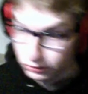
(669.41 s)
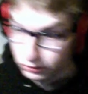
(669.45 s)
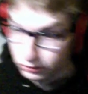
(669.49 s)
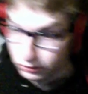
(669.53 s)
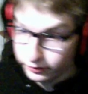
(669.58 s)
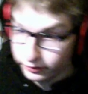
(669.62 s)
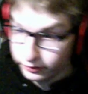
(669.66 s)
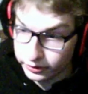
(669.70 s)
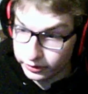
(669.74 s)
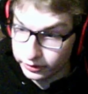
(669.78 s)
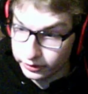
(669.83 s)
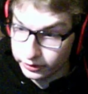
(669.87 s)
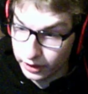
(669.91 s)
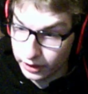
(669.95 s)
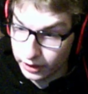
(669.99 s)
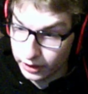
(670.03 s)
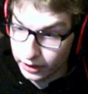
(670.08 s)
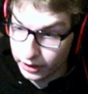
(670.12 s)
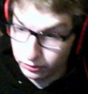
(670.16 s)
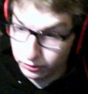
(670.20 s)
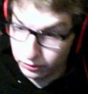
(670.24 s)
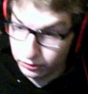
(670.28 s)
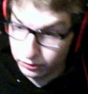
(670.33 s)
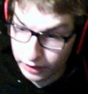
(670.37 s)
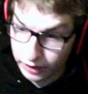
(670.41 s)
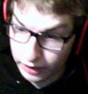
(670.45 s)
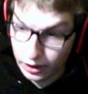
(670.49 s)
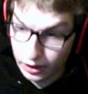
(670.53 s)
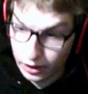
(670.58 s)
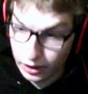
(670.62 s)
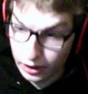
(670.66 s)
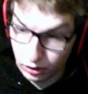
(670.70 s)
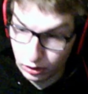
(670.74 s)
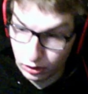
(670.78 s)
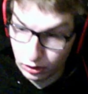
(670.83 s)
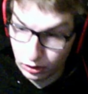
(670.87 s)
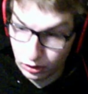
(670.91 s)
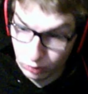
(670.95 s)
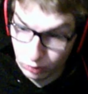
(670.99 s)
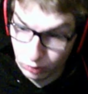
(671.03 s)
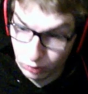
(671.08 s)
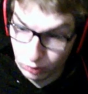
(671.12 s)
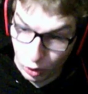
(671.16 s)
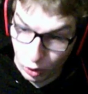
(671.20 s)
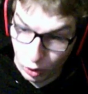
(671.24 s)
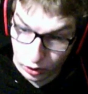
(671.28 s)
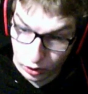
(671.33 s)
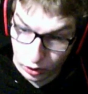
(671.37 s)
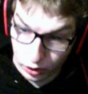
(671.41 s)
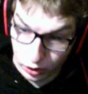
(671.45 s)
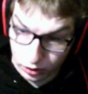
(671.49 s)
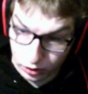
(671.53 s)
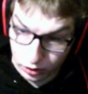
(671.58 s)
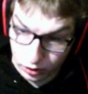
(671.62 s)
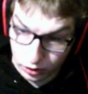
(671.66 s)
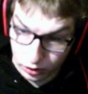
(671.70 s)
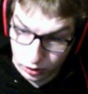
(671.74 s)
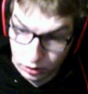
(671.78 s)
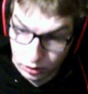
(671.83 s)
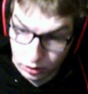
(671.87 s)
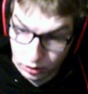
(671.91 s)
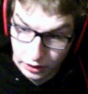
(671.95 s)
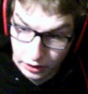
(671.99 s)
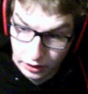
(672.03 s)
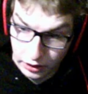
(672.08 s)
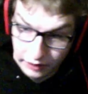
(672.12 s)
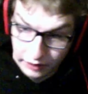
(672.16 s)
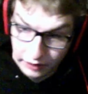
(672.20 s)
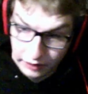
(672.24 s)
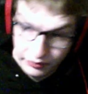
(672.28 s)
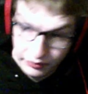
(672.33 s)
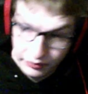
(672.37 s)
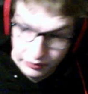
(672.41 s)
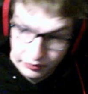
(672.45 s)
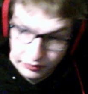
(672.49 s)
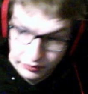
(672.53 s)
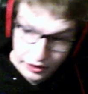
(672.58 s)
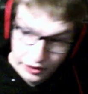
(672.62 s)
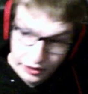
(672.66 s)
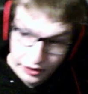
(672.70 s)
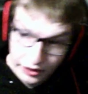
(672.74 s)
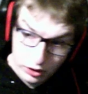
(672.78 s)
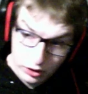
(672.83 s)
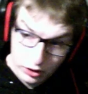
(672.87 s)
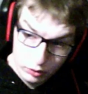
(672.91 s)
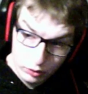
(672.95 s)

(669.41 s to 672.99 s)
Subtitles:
Like, taking your video,